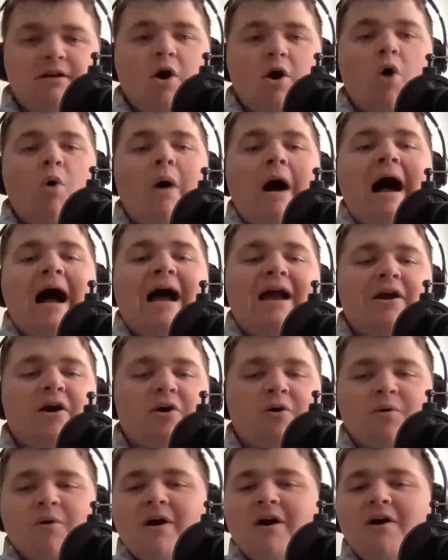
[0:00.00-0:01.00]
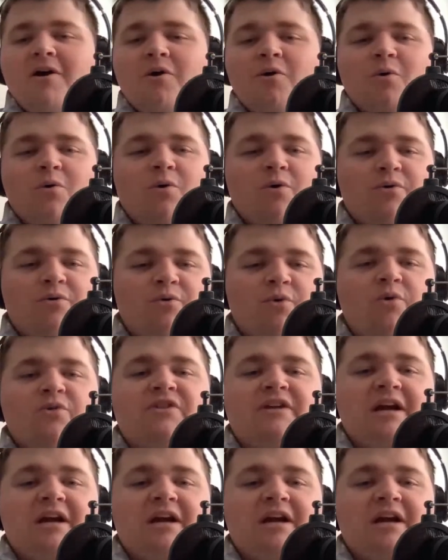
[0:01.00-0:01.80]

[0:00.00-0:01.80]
Ohio or North